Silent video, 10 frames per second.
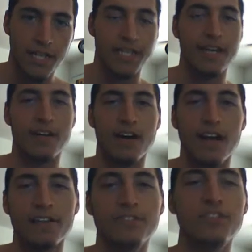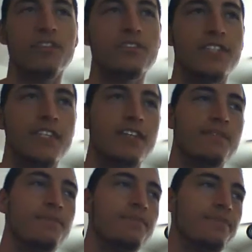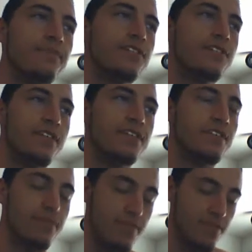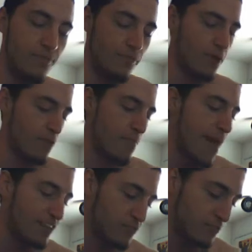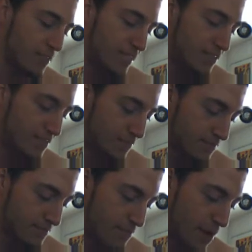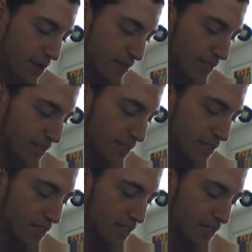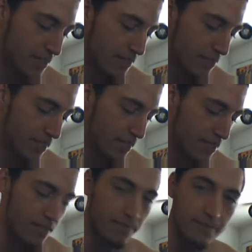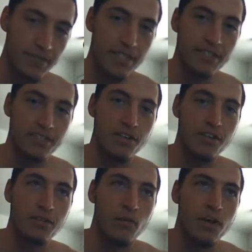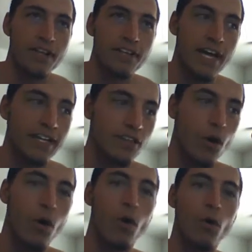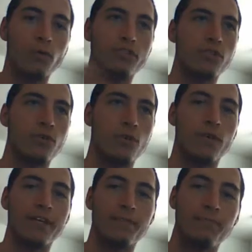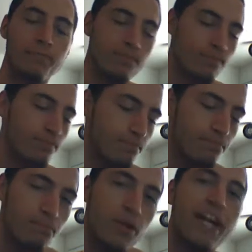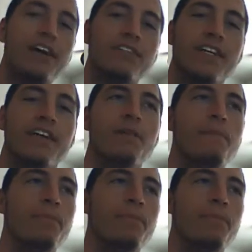Now, Oliver Stone did it. It's a film masterpiece, apparently. But, because, he wanted, like, the whole story put out there.